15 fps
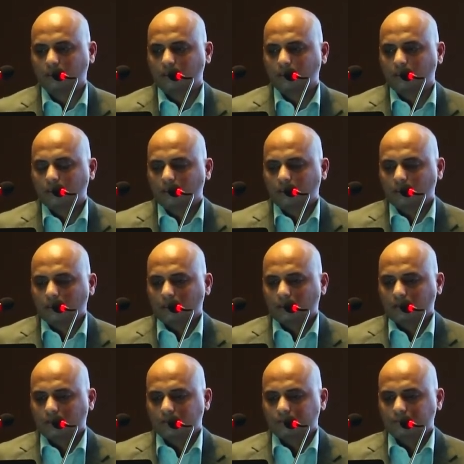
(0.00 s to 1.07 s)

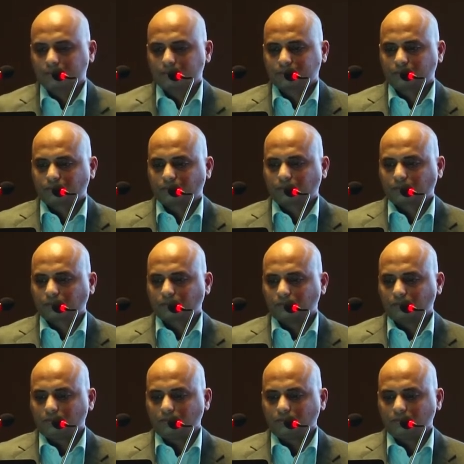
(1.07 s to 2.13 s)

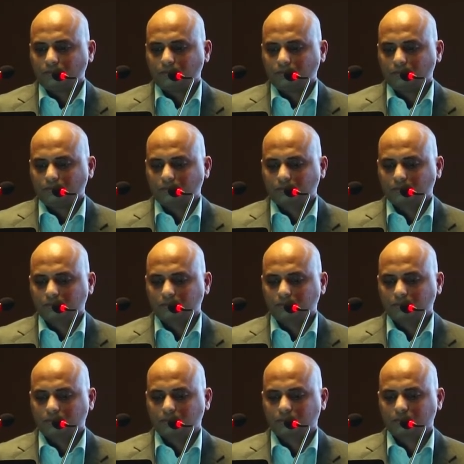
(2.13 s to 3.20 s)

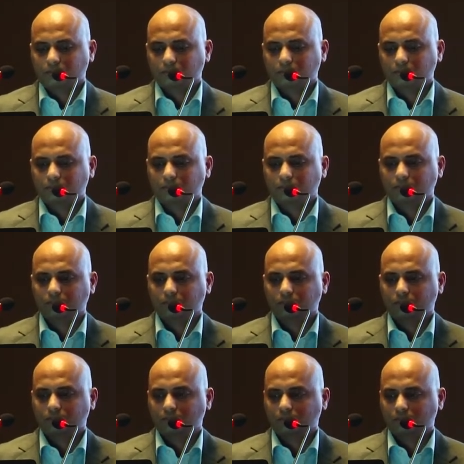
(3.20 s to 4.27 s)

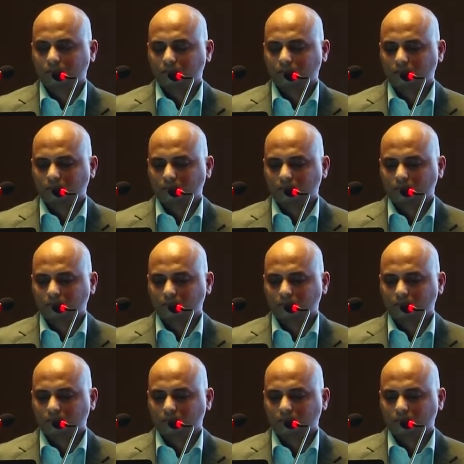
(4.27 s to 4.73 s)
No one is speaking in this clip.